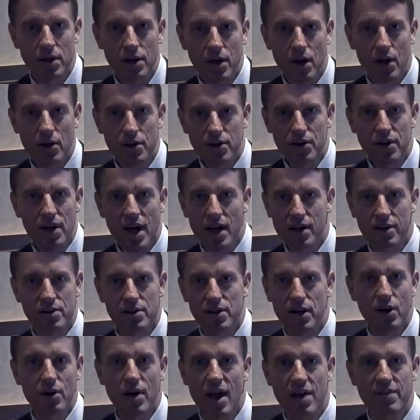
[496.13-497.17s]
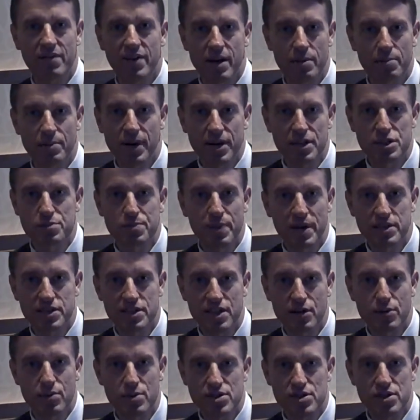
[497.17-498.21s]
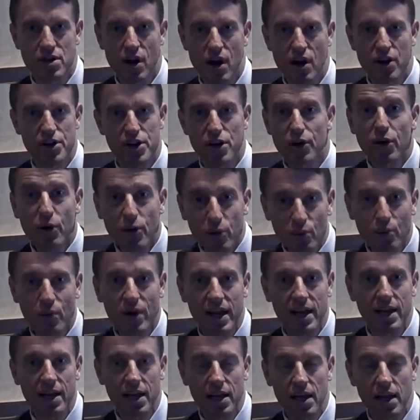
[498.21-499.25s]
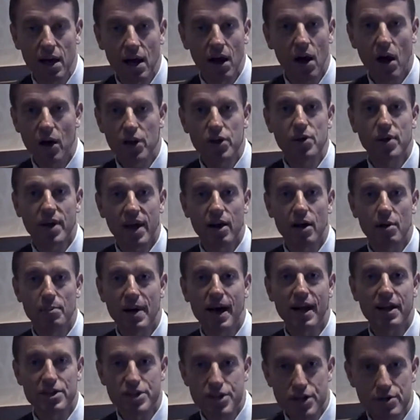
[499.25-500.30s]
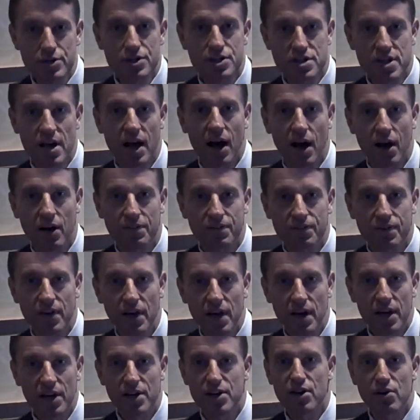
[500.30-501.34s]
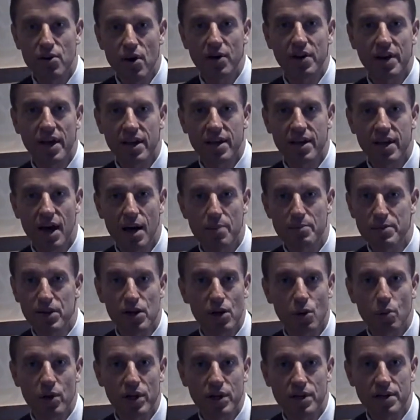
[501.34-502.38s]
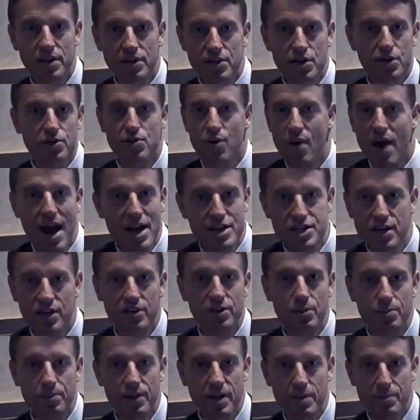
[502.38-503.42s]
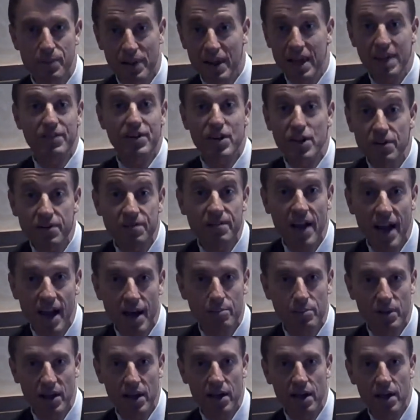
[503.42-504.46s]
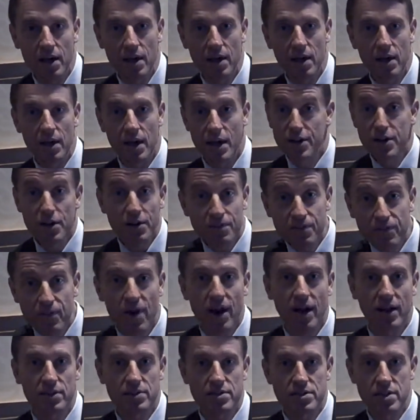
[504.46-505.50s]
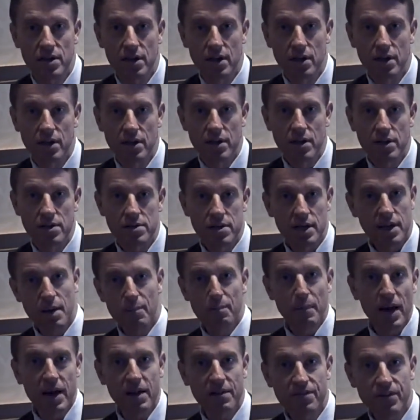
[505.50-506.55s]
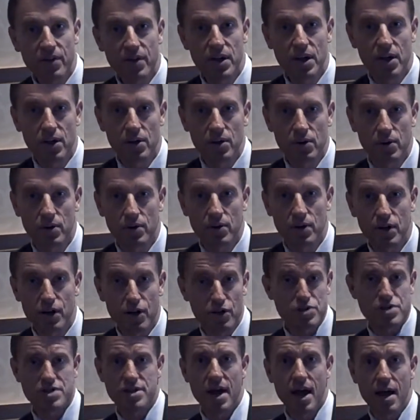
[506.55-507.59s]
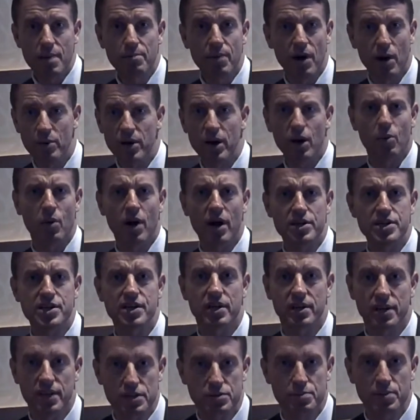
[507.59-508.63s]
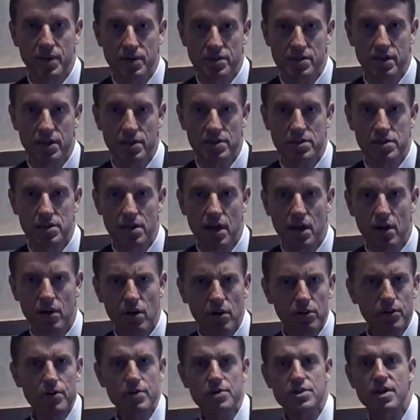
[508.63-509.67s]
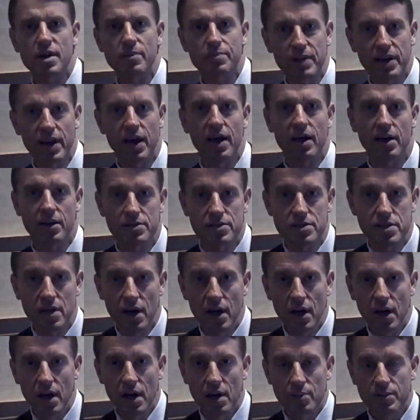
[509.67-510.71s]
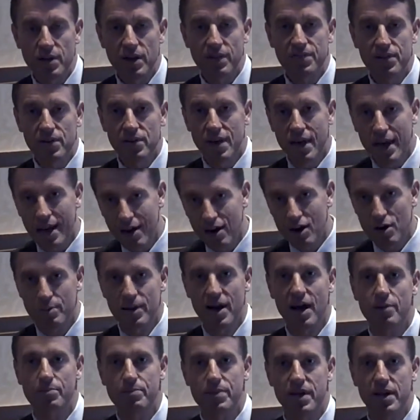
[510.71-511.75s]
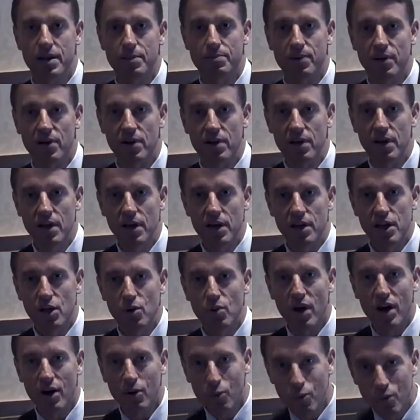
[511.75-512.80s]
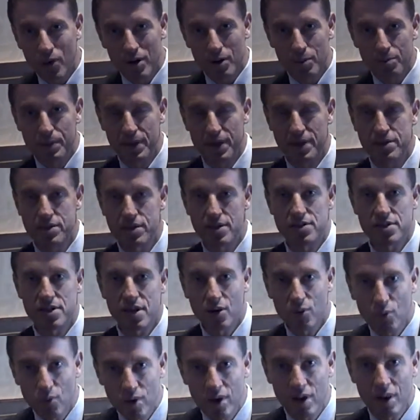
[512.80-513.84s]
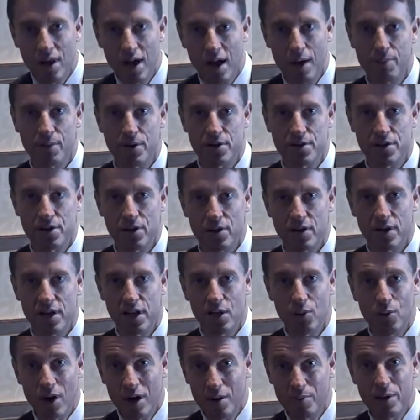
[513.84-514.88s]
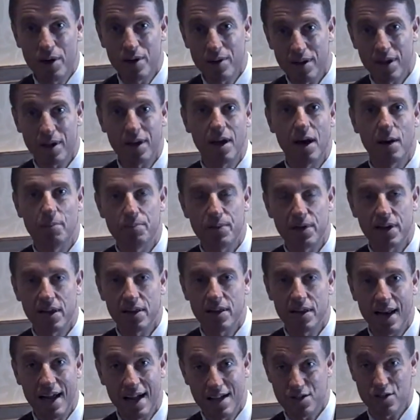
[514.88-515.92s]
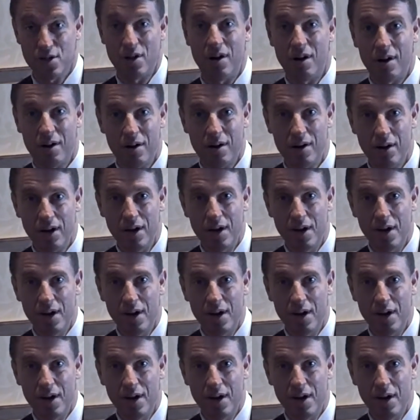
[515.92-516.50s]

You know, you don't have anybody's best interest in heart. You're greedy. All you care about is yourself and your own income, and you're willing to trash other people, even your family and your friends, to get money for you. You're a slime ball. We don't want you in this business. You know, go do something else. But if you care about people, you want a real business and a real opportunity. You want to be with a company that has a heart,